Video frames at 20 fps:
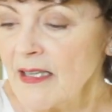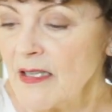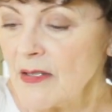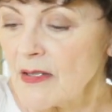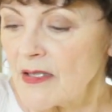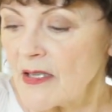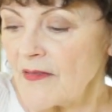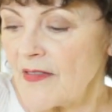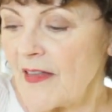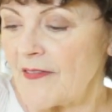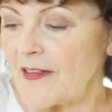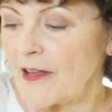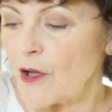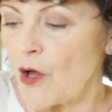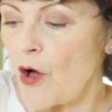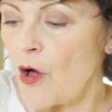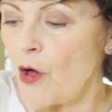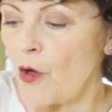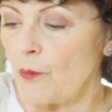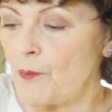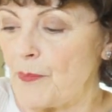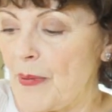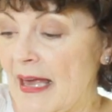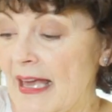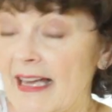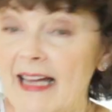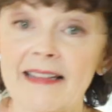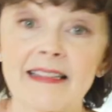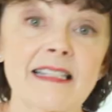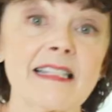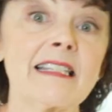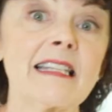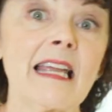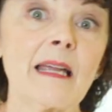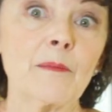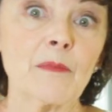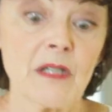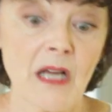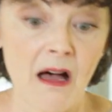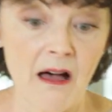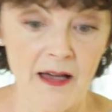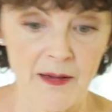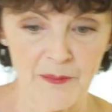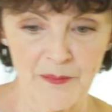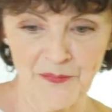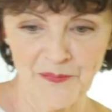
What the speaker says: so that they'll all bake at the same time.